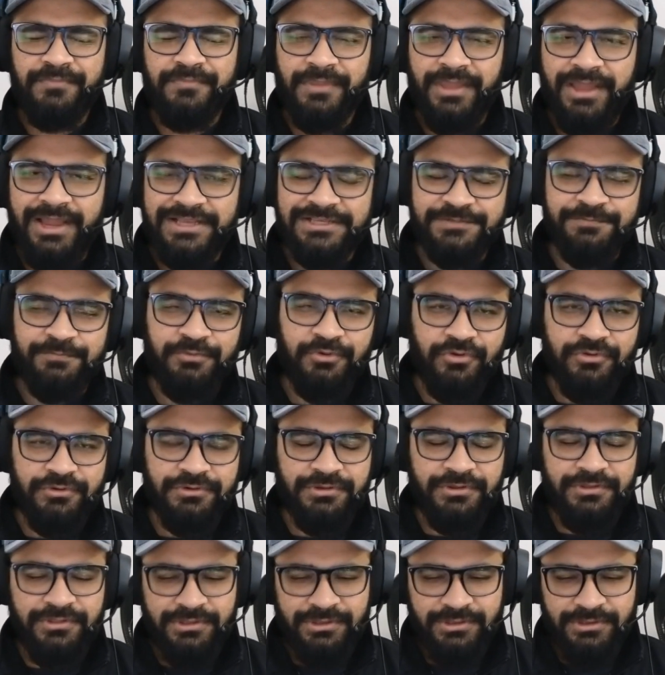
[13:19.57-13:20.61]
I spoke to
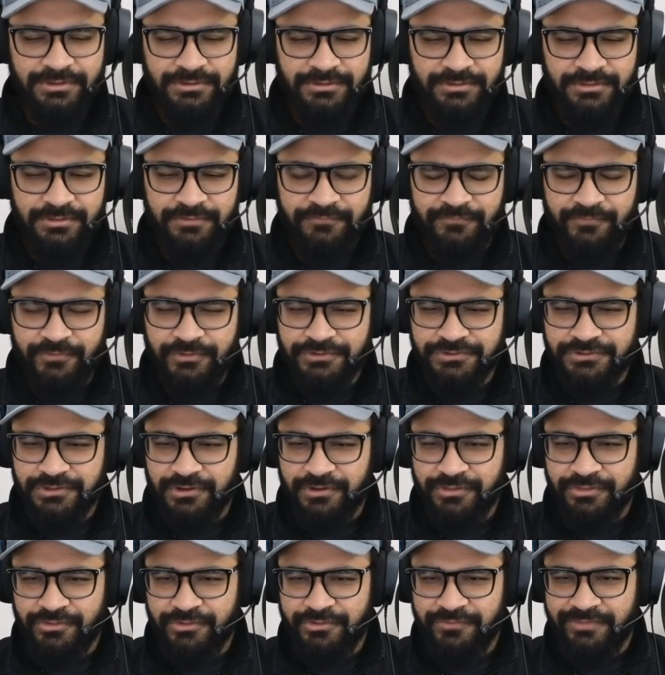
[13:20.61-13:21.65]
the first
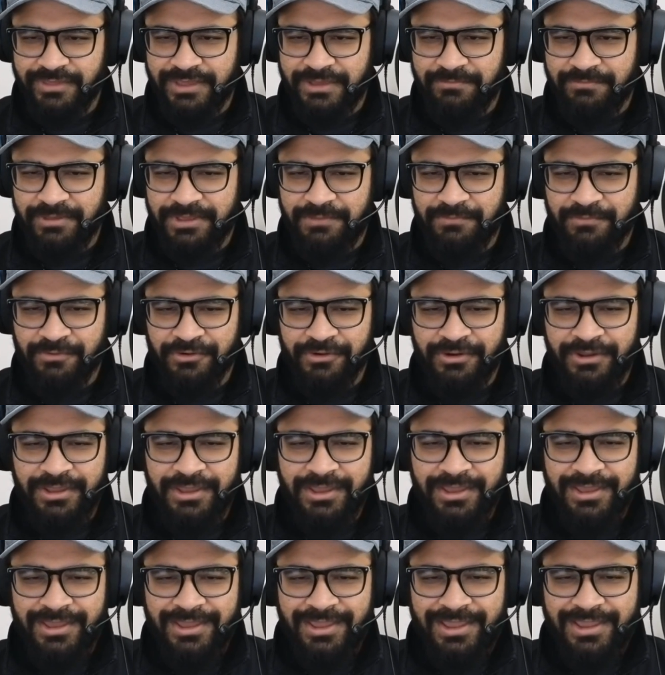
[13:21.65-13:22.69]
author of that paper,
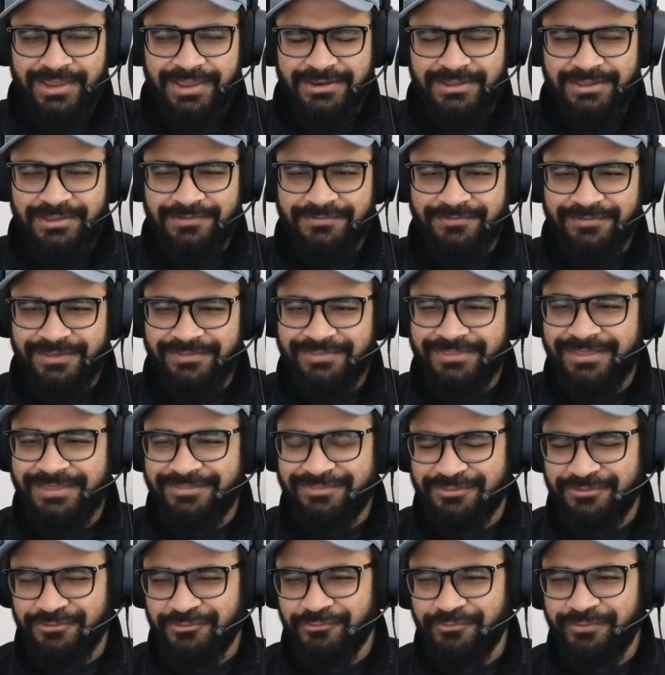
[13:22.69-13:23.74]
and he said that
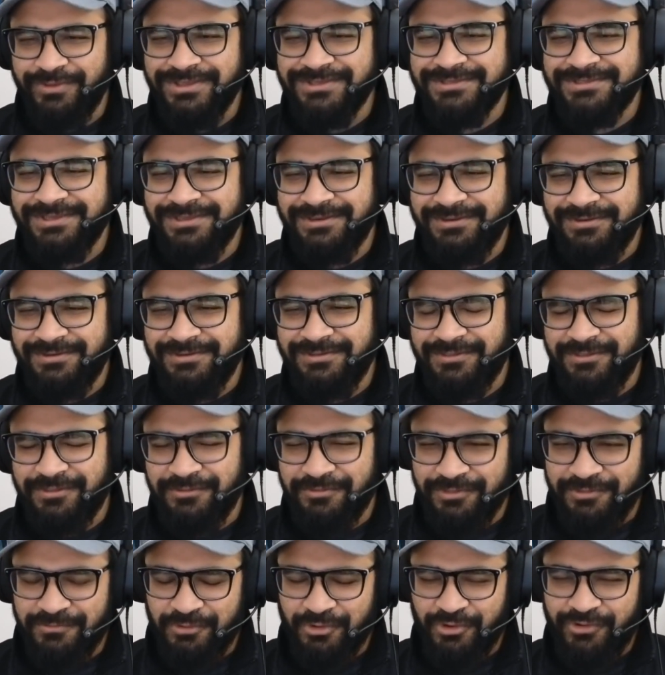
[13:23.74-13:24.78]
the reason, the
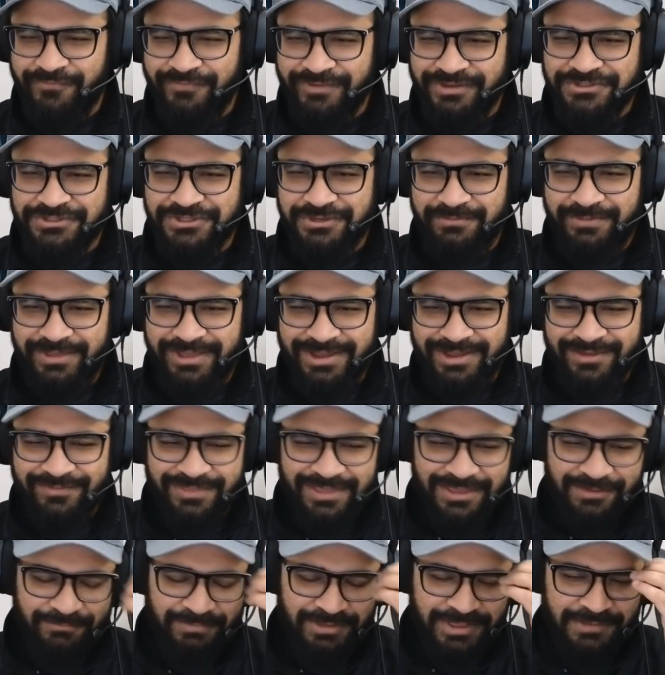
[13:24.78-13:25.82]
motivation behind
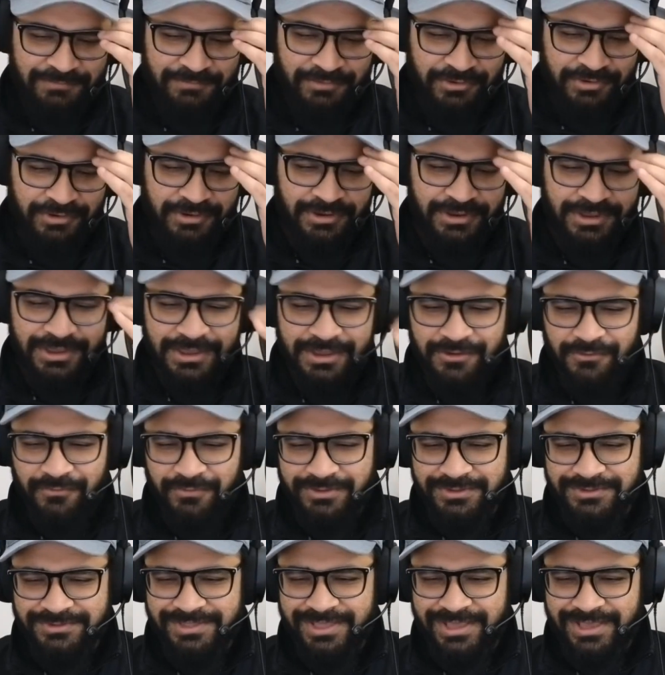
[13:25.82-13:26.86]
that paper
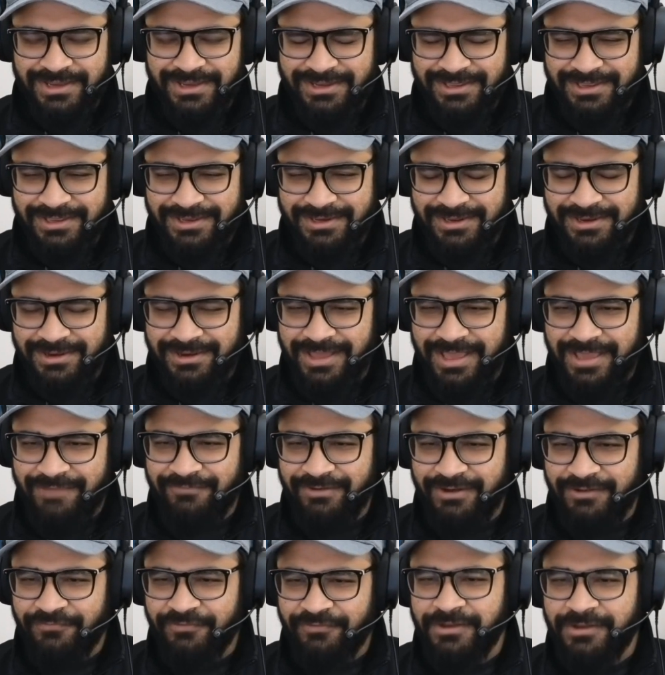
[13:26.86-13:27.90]
was that he didn't have
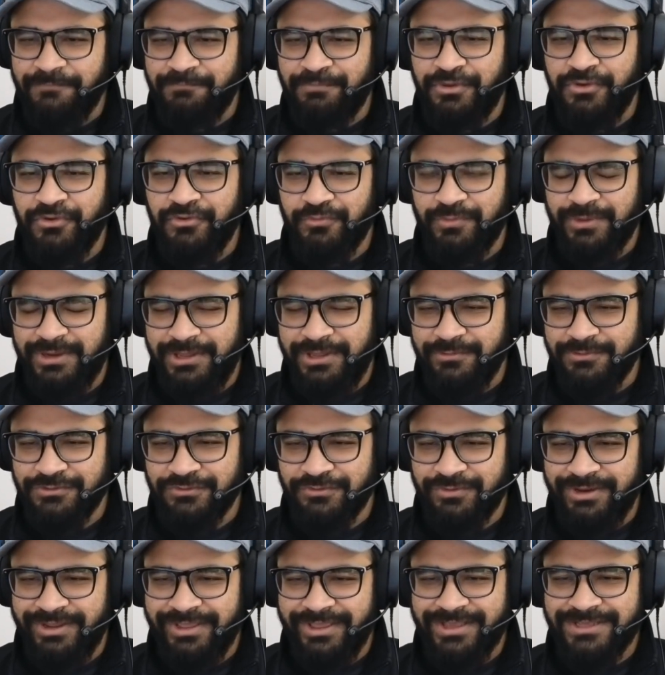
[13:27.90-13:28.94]
enough compute when he was
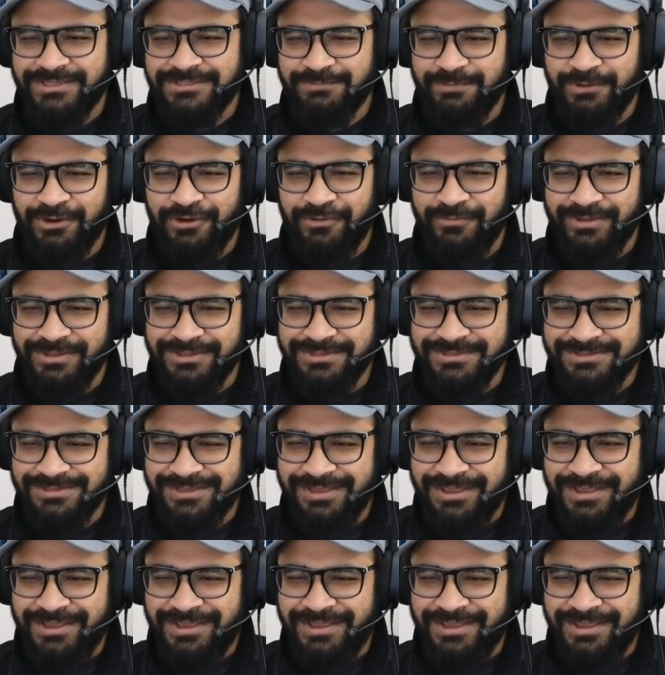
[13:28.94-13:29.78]
running experiments.